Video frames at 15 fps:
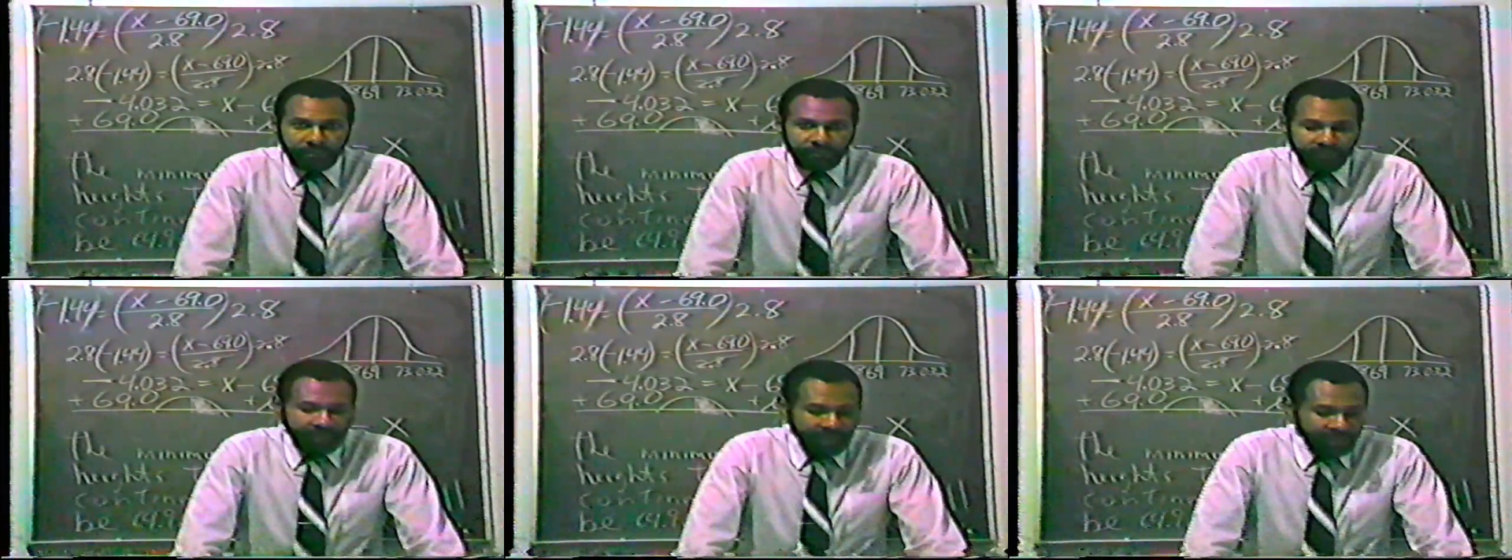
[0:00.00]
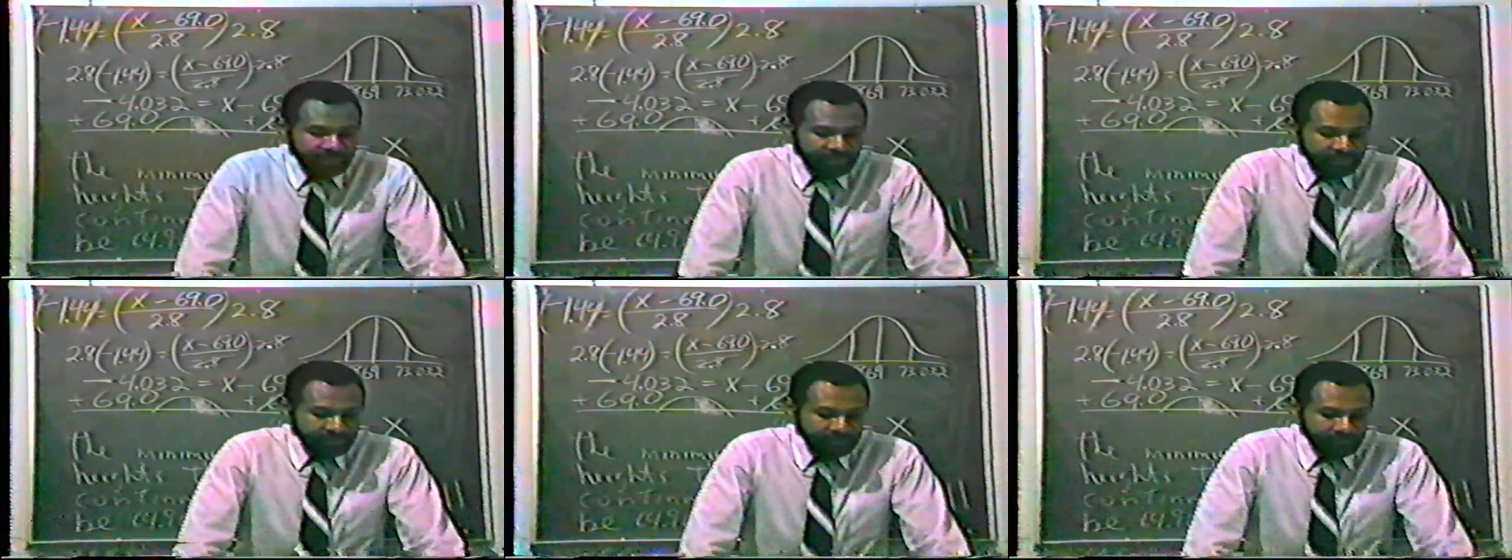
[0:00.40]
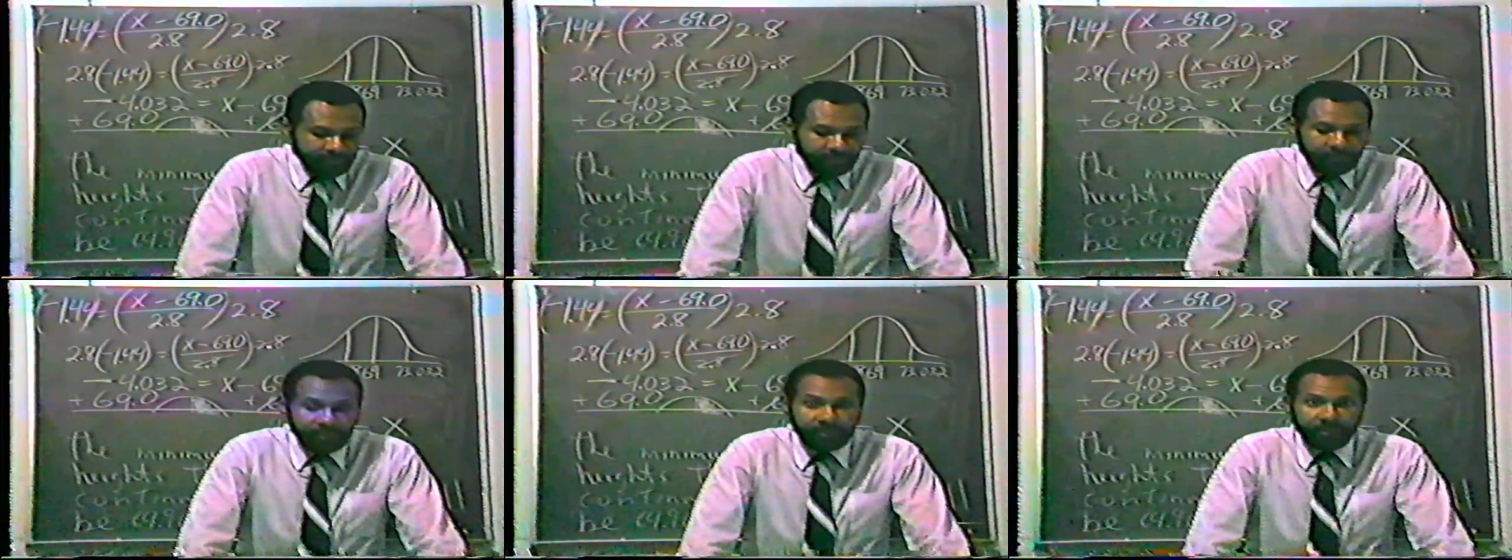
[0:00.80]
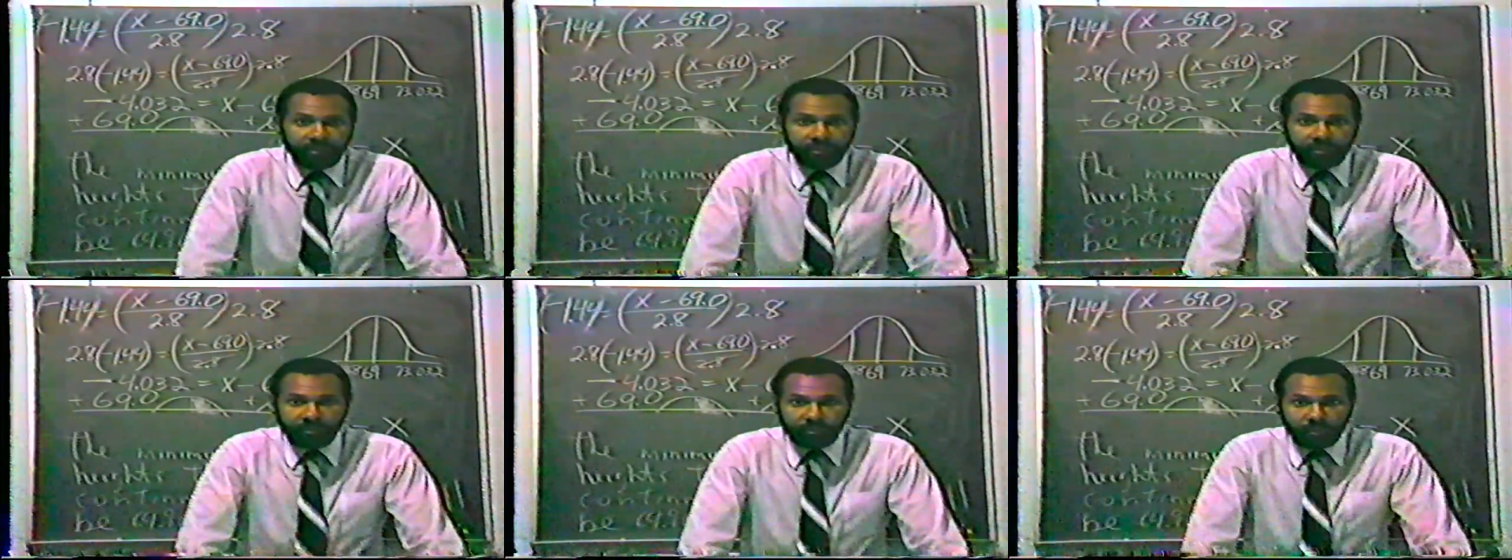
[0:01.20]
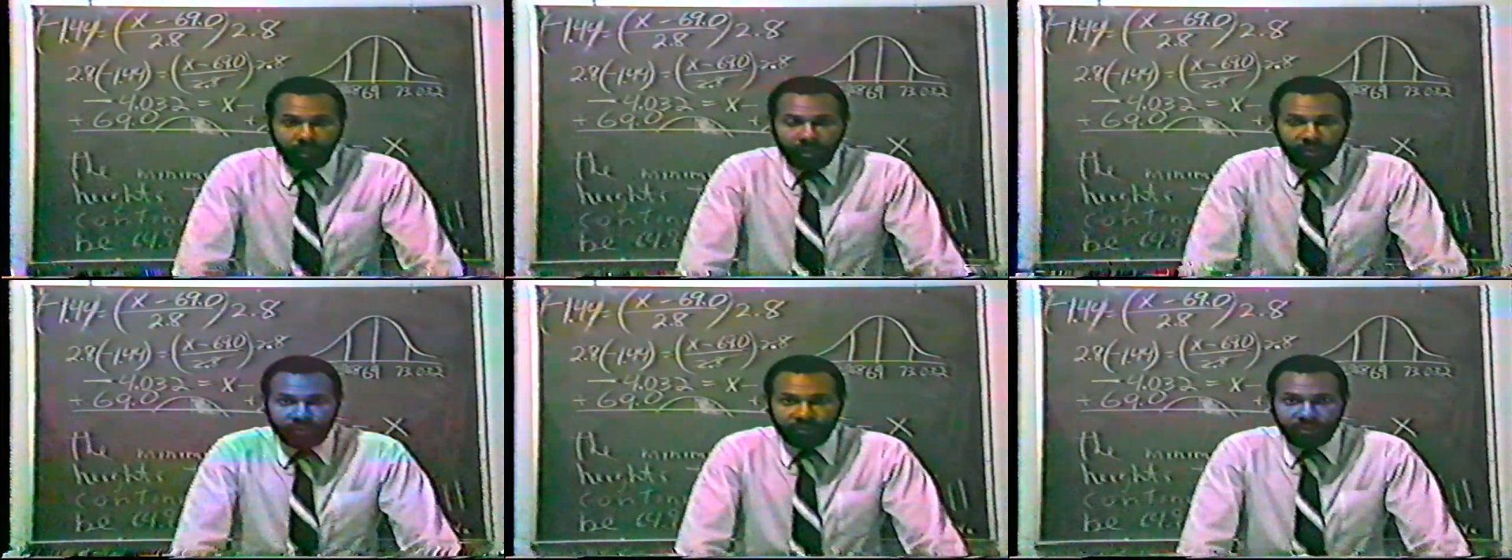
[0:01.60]
finding the
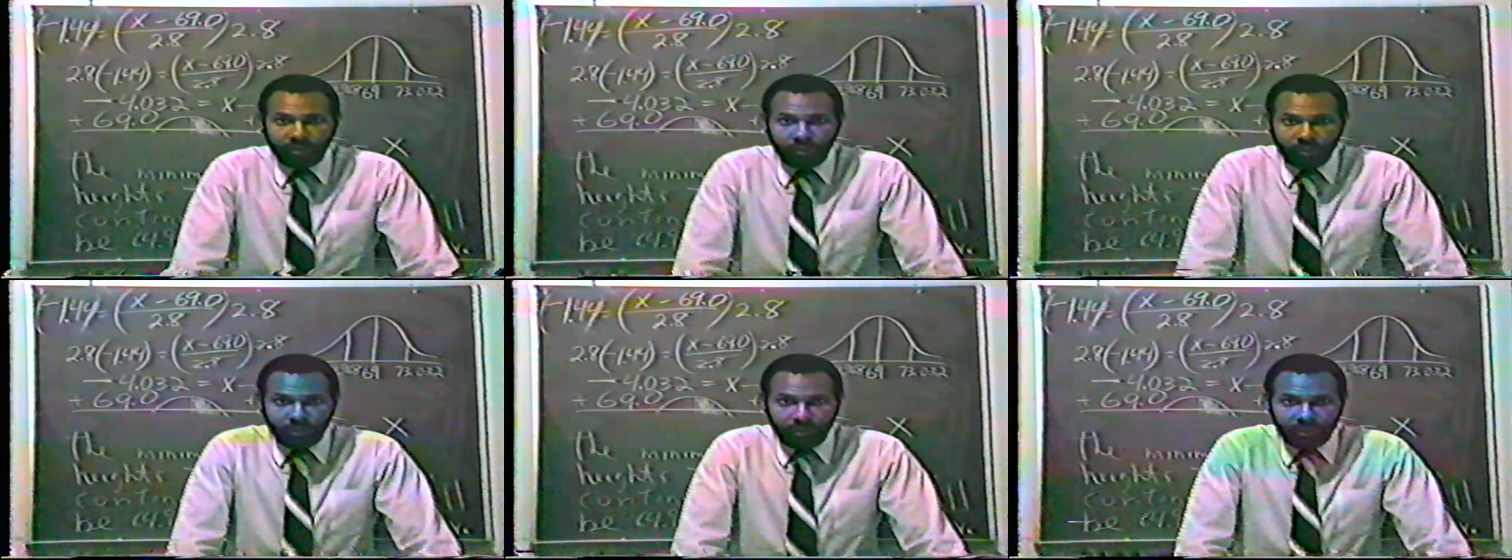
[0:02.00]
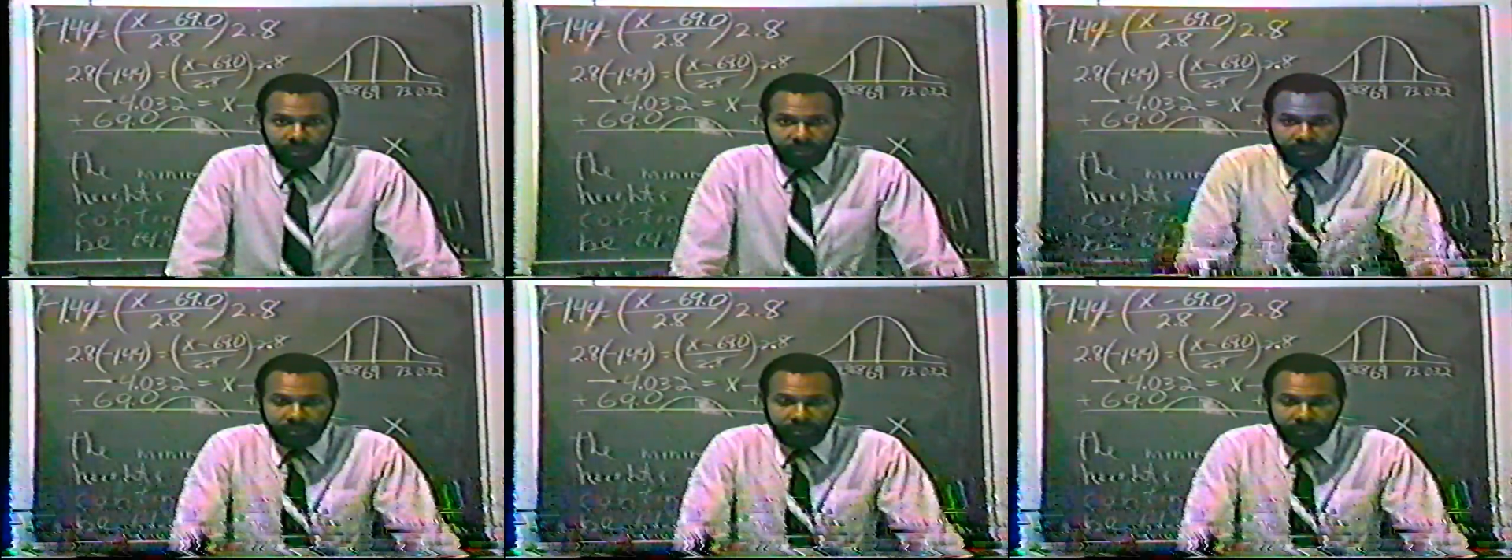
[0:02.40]
raw score